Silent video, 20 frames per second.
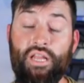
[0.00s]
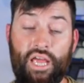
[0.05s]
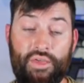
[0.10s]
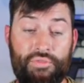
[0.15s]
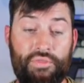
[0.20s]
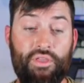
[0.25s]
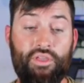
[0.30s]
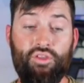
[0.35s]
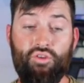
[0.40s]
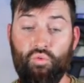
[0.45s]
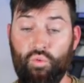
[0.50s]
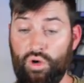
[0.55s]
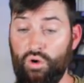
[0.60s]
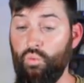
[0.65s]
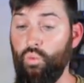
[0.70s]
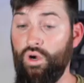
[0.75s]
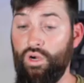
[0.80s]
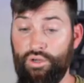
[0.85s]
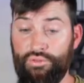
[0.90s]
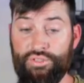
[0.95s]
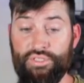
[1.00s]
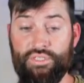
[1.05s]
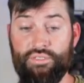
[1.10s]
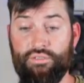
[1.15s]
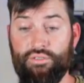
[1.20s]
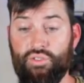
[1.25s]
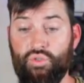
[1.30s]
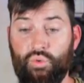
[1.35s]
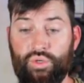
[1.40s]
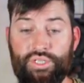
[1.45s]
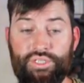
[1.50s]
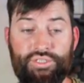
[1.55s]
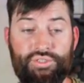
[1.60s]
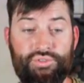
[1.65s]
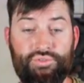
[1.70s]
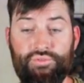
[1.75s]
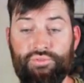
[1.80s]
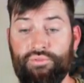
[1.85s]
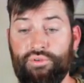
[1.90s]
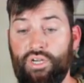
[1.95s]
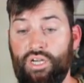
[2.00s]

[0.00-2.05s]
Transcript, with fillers: I think it'll work well in this little 22.